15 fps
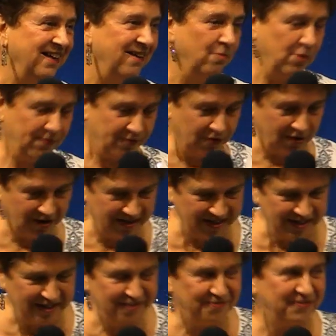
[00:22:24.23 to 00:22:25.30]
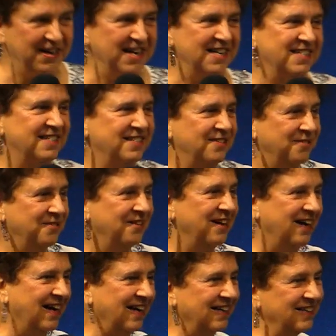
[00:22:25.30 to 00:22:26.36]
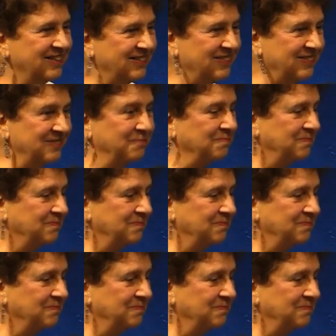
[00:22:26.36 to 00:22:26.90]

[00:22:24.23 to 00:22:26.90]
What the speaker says: We fall on our face, oh God, you know.